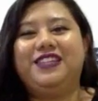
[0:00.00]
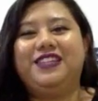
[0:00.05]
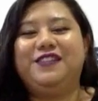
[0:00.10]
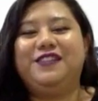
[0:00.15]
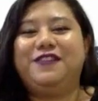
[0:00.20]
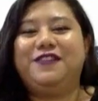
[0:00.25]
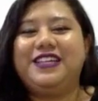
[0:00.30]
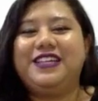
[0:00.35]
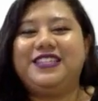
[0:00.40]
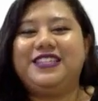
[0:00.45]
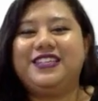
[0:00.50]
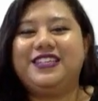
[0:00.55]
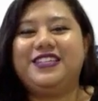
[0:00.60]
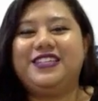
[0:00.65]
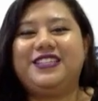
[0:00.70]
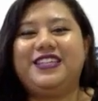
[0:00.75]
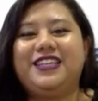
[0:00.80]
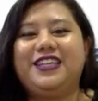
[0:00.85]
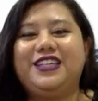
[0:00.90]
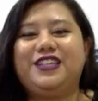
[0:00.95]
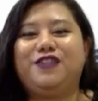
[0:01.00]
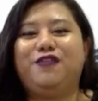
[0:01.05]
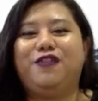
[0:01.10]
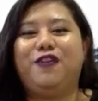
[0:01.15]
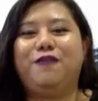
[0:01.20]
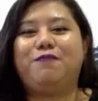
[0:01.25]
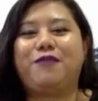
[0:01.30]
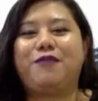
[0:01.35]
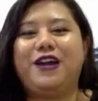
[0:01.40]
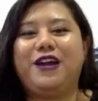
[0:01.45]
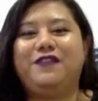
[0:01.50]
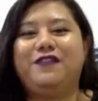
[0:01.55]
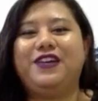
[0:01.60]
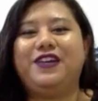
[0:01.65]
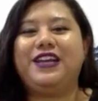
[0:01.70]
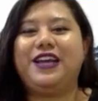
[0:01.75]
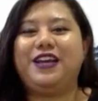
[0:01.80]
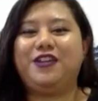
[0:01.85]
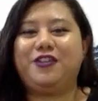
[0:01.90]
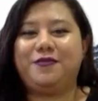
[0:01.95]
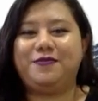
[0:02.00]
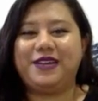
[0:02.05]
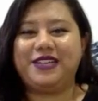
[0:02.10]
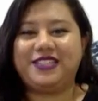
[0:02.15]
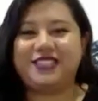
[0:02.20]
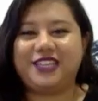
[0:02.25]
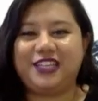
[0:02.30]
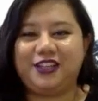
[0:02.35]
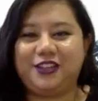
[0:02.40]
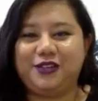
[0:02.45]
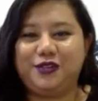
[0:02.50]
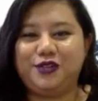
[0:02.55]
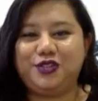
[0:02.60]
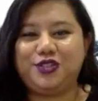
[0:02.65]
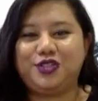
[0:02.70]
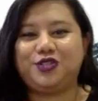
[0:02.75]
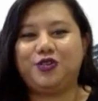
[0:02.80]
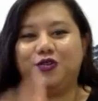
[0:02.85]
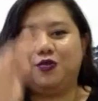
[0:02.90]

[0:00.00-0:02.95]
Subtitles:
defenses is for private and domestic use.